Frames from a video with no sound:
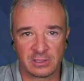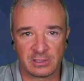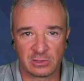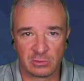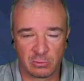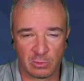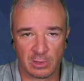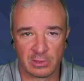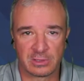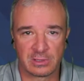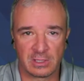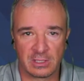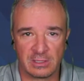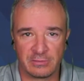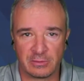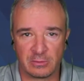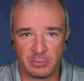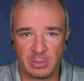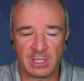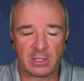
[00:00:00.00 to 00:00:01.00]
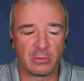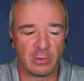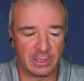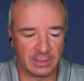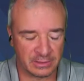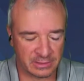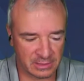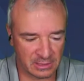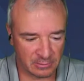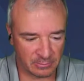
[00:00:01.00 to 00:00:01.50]
is worse than even
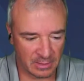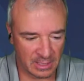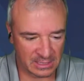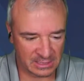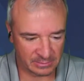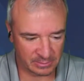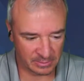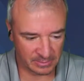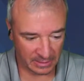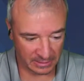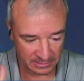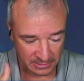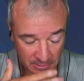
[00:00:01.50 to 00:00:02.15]
Bitcoin is going to possibly be.